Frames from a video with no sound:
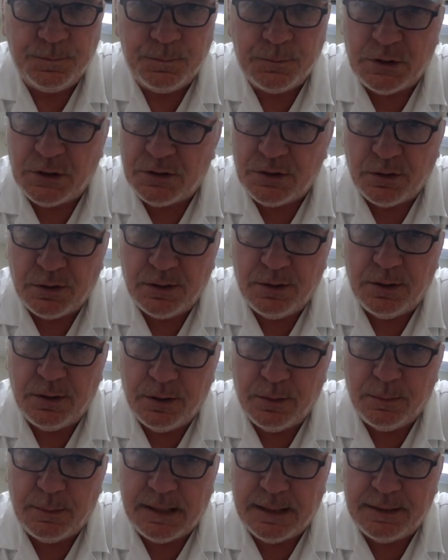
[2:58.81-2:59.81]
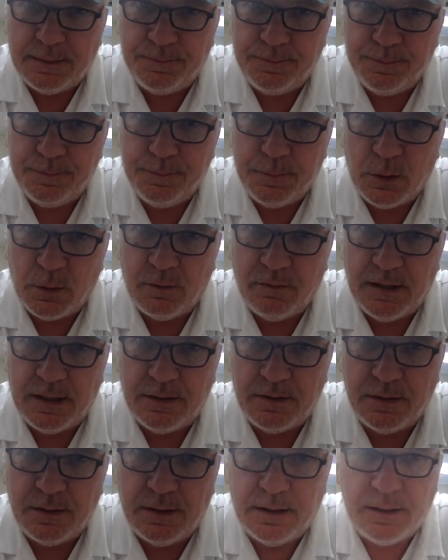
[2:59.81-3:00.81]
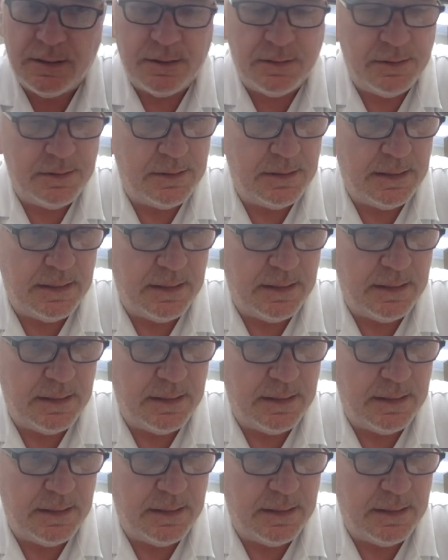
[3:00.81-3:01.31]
just so you know, my motivation here is to